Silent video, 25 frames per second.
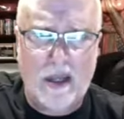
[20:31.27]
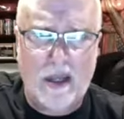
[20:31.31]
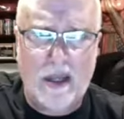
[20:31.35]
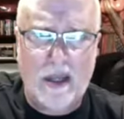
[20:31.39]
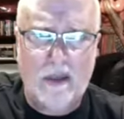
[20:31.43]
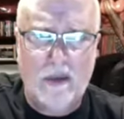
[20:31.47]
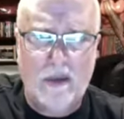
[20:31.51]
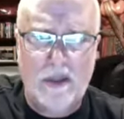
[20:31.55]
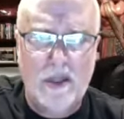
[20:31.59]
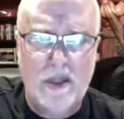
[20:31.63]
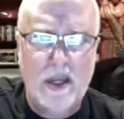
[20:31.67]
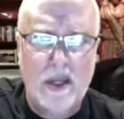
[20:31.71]
It
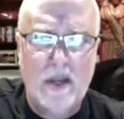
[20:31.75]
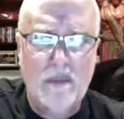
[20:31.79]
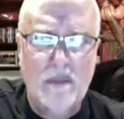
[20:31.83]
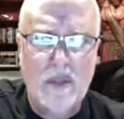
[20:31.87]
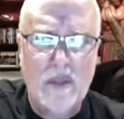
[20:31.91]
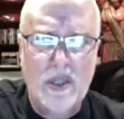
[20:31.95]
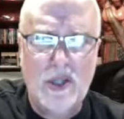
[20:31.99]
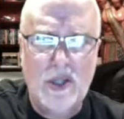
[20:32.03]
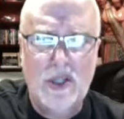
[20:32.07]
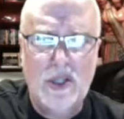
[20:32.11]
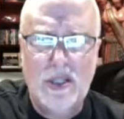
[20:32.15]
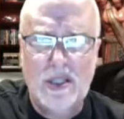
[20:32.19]
was
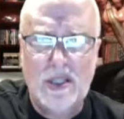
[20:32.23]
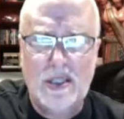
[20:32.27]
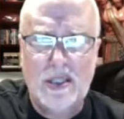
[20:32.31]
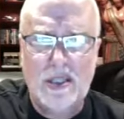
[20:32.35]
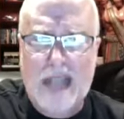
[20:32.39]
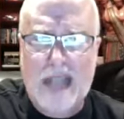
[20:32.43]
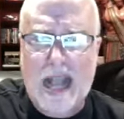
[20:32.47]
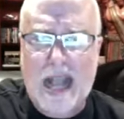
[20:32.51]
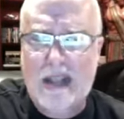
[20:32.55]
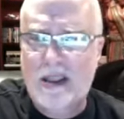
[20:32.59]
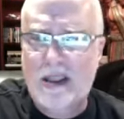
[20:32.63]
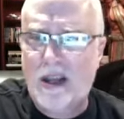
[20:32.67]
you just
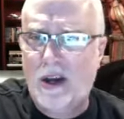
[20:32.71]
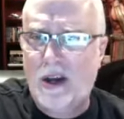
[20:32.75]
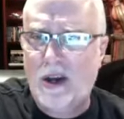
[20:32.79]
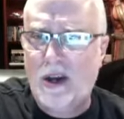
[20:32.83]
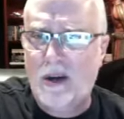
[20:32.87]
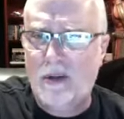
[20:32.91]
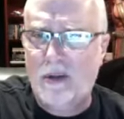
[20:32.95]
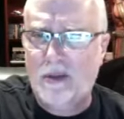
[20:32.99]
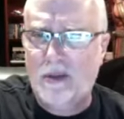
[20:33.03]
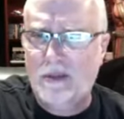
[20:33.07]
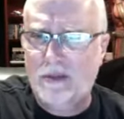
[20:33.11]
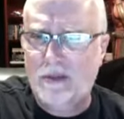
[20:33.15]
sat there
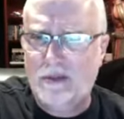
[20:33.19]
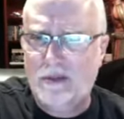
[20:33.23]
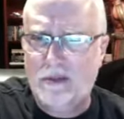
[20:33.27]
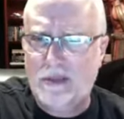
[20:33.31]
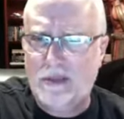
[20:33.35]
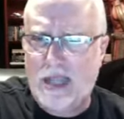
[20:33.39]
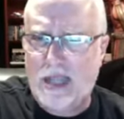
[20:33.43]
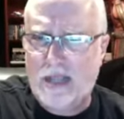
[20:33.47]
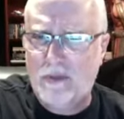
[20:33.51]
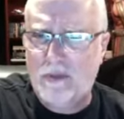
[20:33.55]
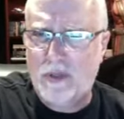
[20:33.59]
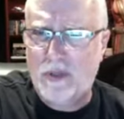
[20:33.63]
and
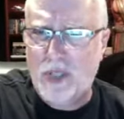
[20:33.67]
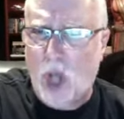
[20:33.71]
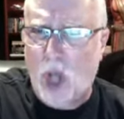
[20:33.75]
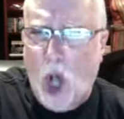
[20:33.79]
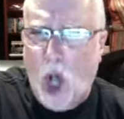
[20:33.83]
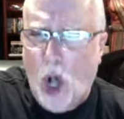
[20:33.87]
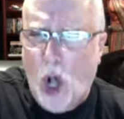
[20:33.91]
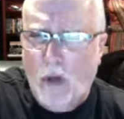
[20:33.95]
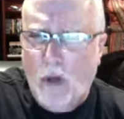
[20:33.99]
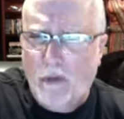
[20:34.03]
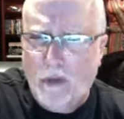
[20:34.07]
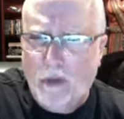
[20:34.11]
it was
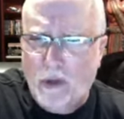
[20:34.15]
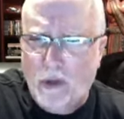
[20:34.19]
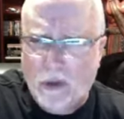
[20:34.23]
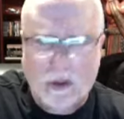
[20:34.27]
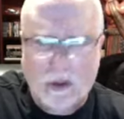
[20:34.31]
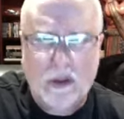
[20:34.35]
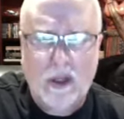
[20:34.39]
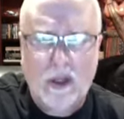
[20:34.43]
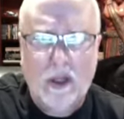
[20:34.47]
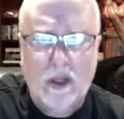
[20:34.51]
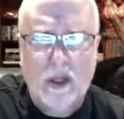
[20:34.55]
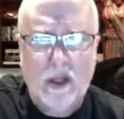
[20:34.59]
awful,
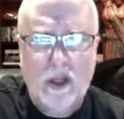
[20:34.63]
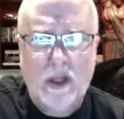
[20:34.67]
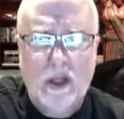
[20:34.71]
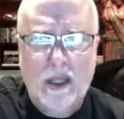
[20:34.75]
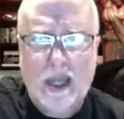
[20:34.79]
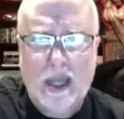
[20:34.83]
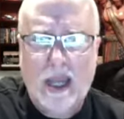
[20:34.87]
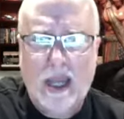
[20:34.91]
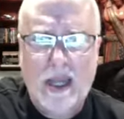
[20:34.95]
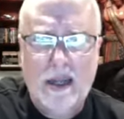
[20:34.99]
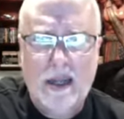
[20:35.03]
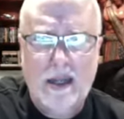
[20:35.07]

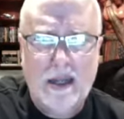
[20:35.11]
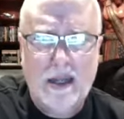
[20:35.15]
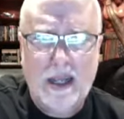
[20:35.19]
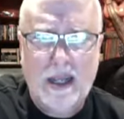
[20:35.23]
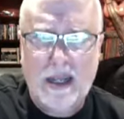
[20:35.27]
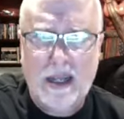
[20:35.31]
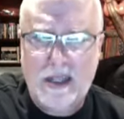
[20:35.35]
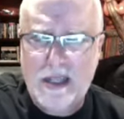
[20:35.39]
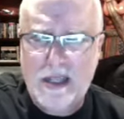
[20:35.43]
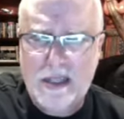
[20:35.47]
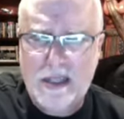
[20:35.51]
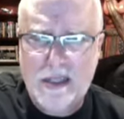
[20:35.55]
and
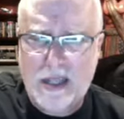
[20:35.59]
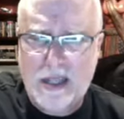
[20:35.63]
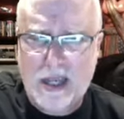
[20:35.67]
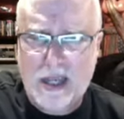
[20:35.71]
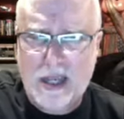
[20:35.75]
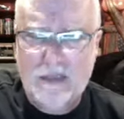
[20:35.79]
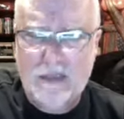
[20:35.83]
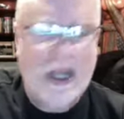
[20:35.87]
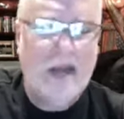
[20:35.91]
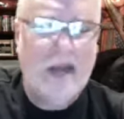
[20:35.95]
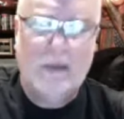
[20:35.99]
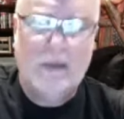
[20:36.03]
it just got
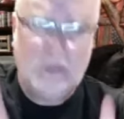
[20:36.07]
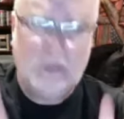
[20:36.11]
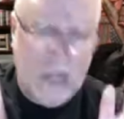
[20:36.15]
yeah.